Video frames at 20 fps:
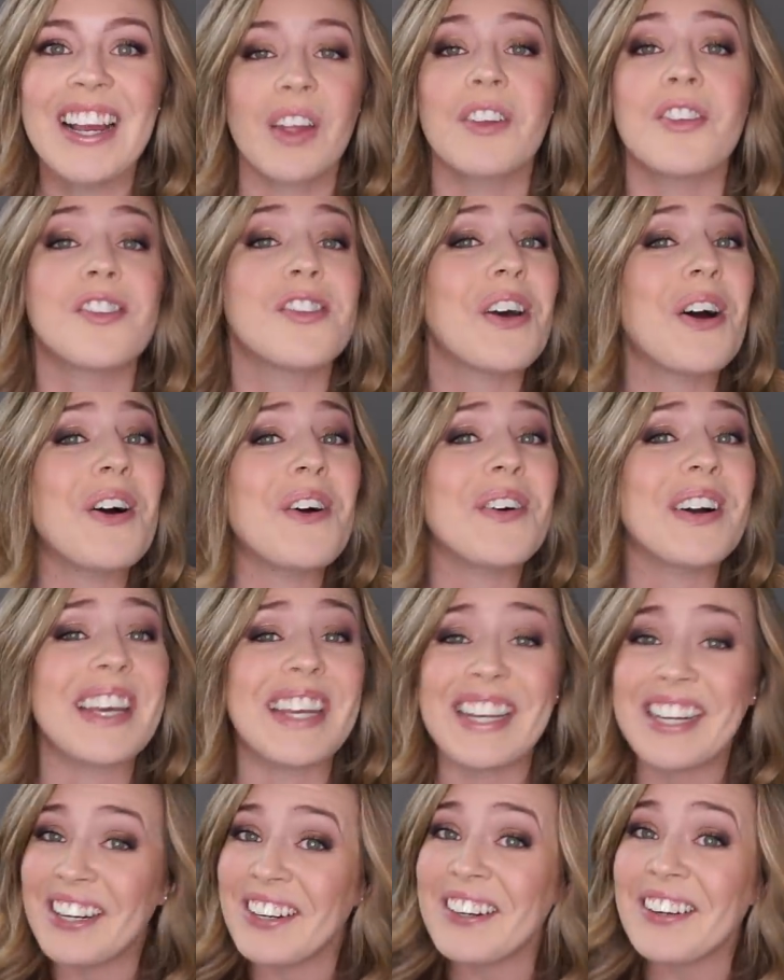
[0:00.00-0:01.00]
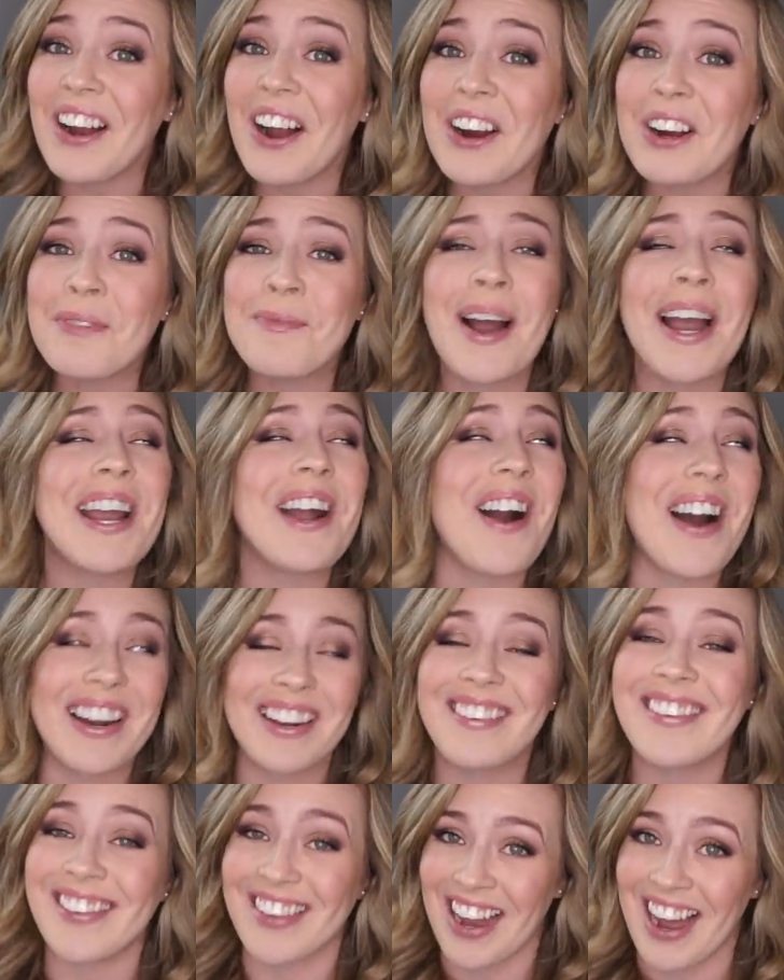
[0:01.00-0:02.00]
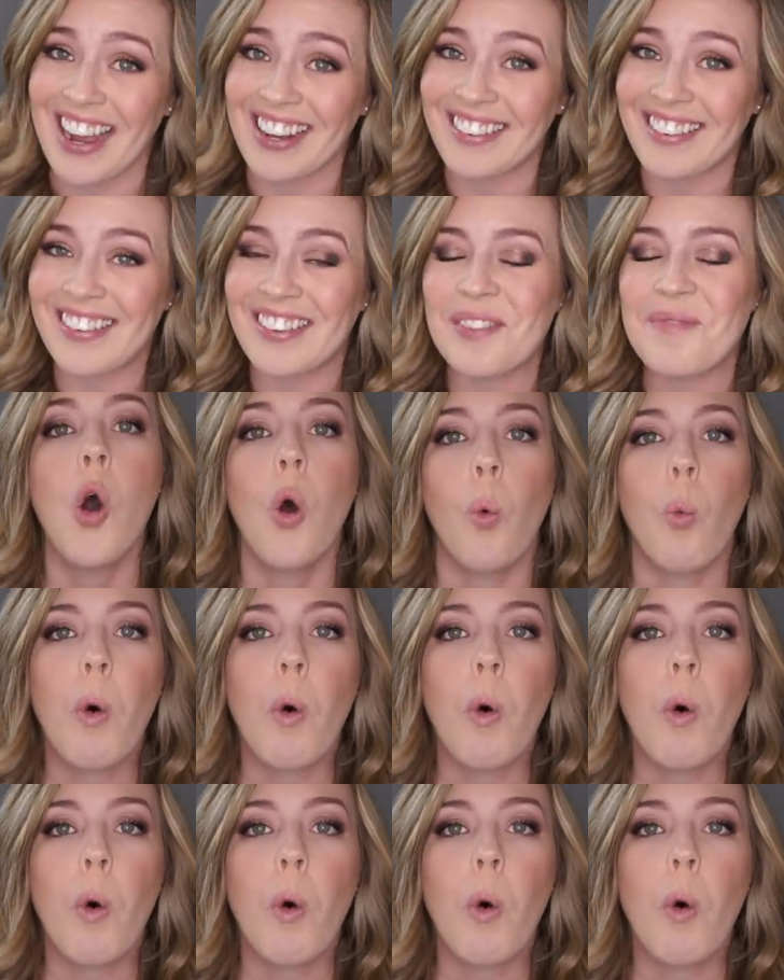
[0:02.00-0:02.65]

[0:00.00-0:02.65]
So here are my honest thoughts.